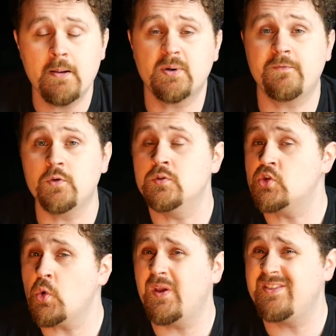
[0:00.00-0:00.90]
But if you
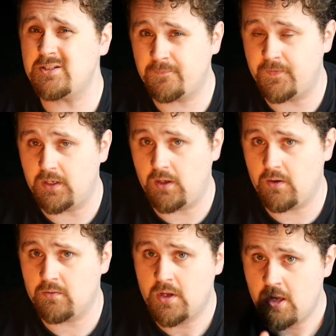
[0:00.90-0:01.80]
enjoyed this video,
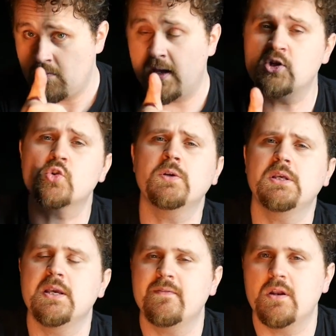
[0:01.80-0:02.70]
make sure you
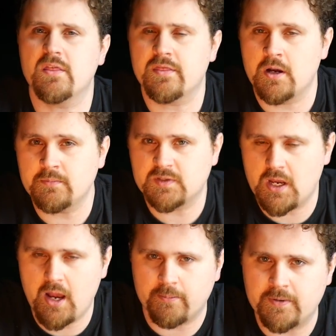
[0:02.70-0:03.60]
give it a thumbs
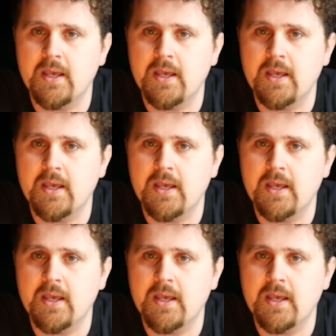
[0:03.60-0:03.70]
up.